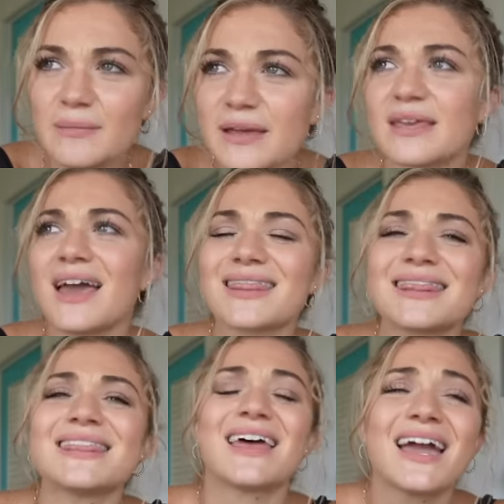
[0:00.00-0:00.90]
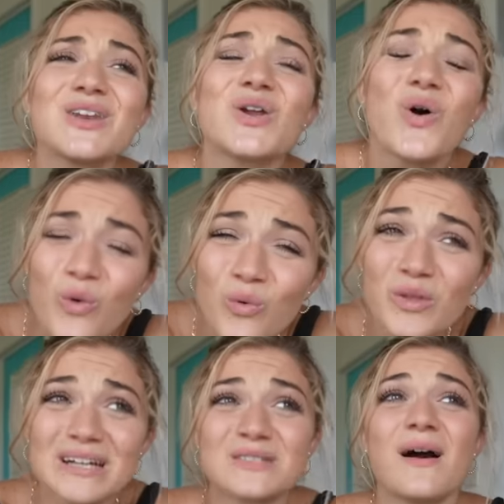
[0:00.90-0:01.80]
I'm like, yeah, I know
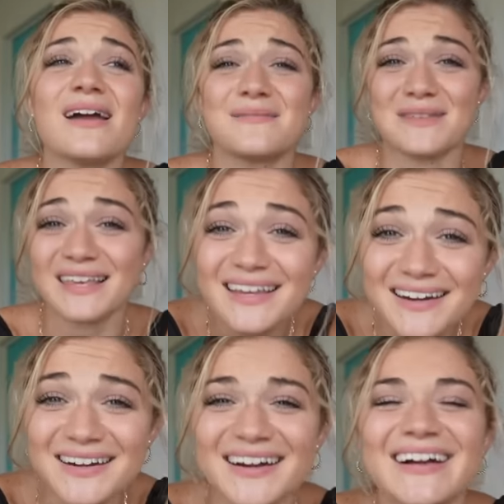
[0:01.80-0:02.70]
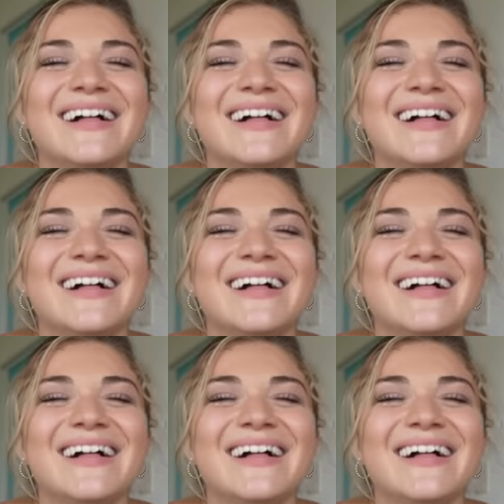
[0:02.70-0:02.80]
that's why I'm here.